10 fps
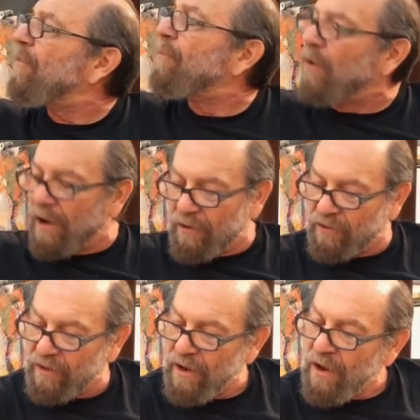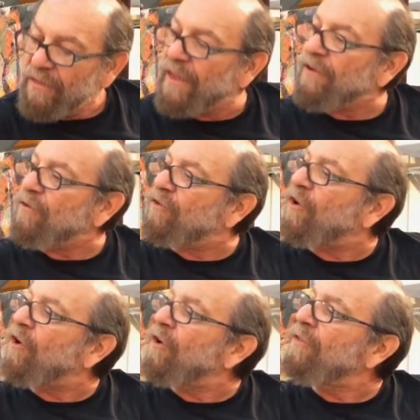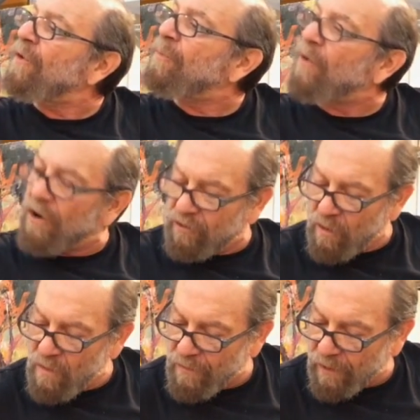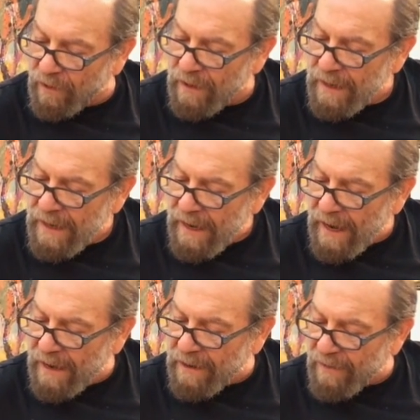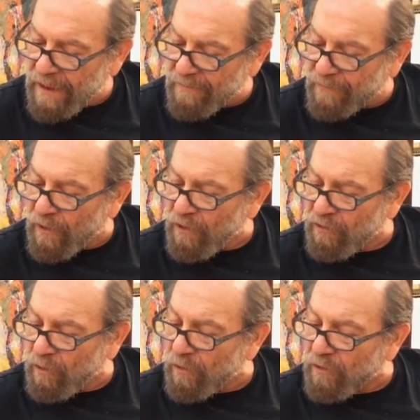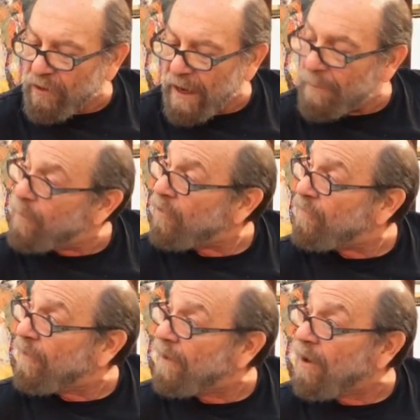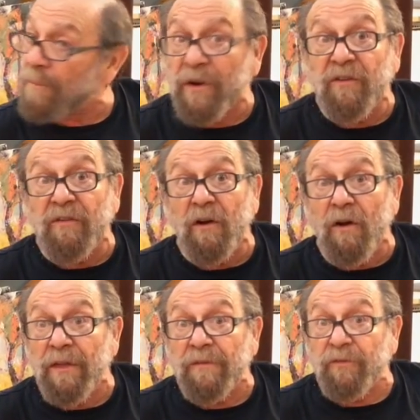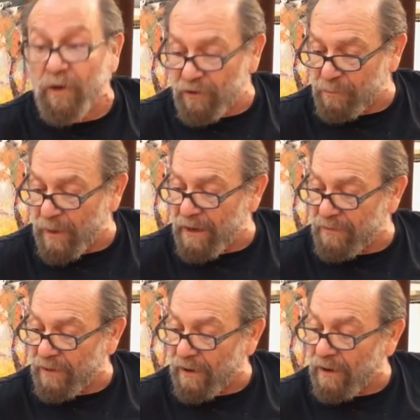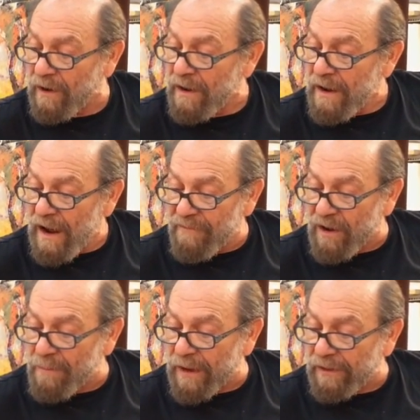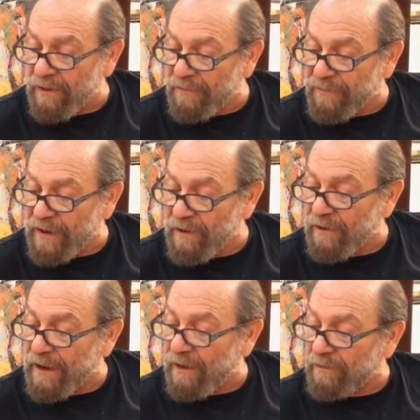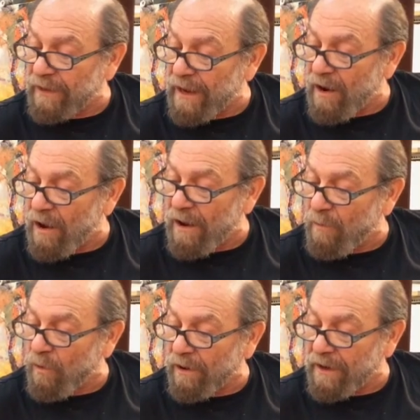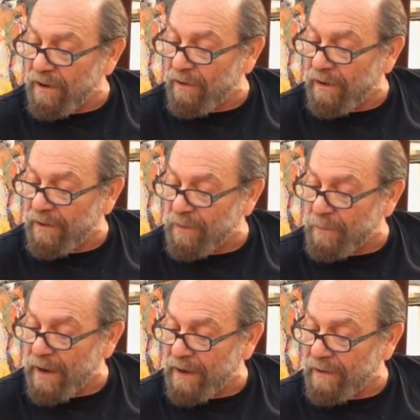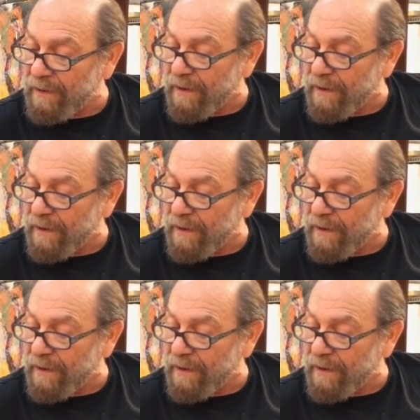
of the brush. Then you turn the brush over, and now that first stroke you can't push very hard because you've got all that fresh paint there. I've got my little fingernail to work here in the paint